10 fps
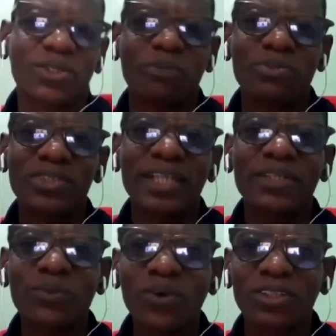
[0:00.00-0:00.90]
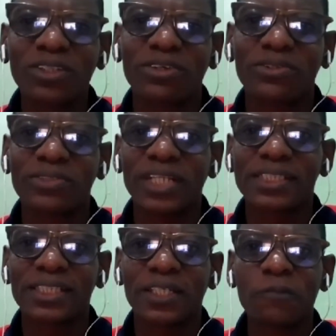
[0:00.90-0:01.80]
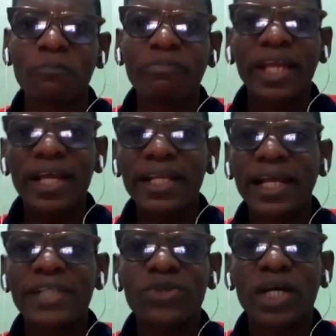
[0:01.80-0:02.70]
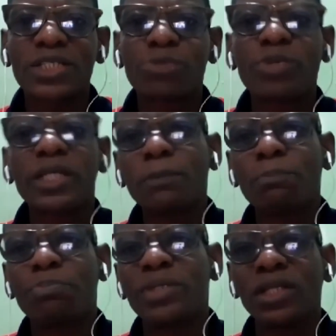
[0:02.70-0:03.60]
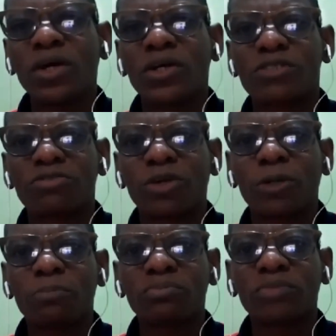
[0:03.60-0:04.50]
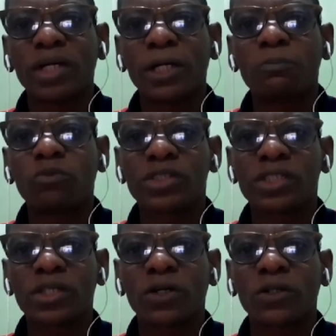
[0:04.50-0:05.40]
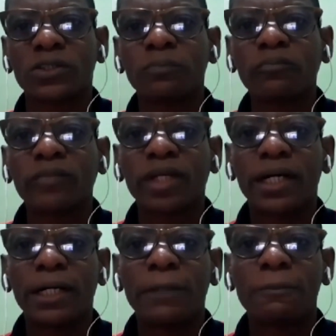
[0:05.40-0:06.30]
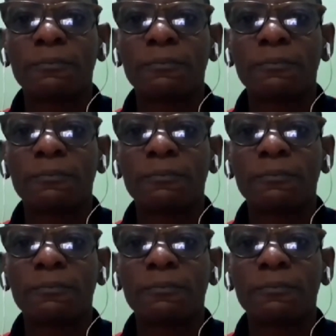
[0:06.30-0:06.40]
computer in the world, for goodness sake. A Nigerian is making billions from, what's it called? What